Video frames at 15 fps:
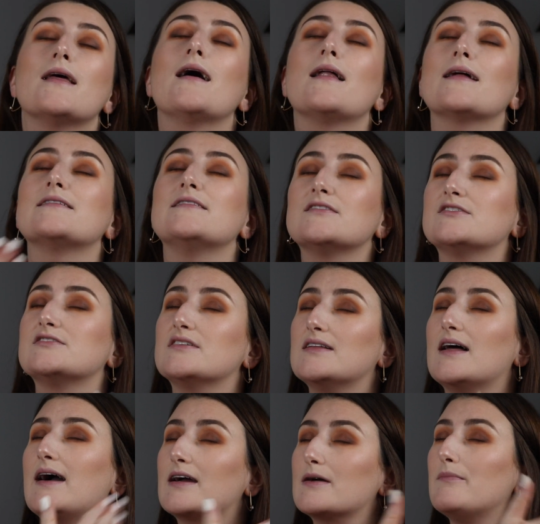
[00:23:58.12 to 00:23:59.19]
I like to
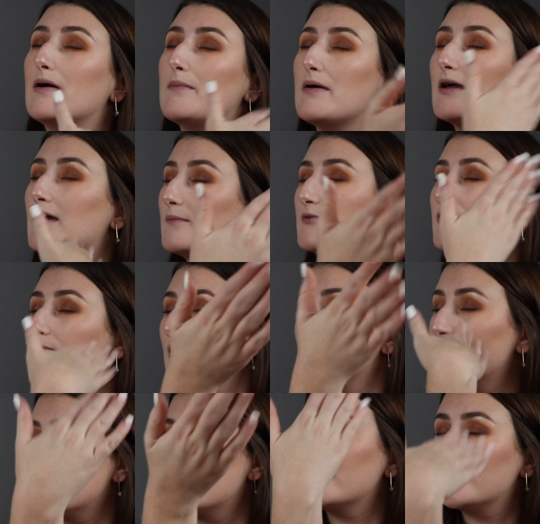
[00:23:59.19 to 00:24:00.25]
shellac my makeup to my
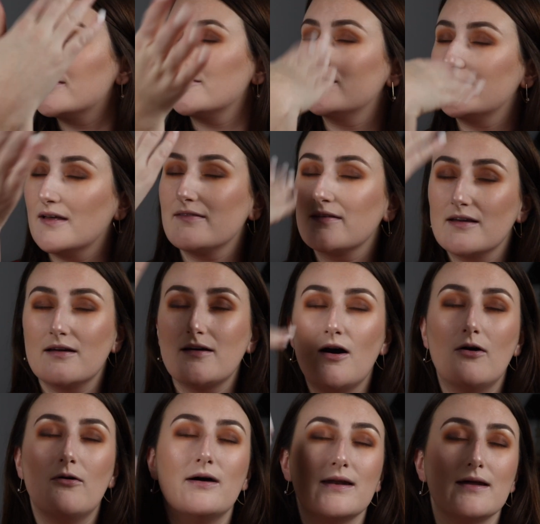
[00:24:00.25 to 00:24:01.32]
face so it doesn't
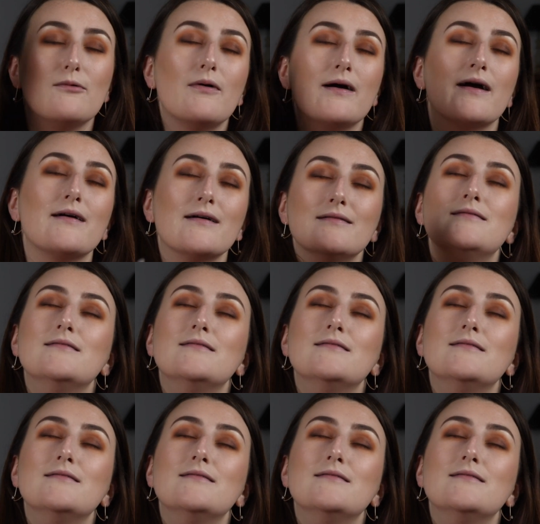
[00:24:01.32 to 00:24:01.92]
go anywhere.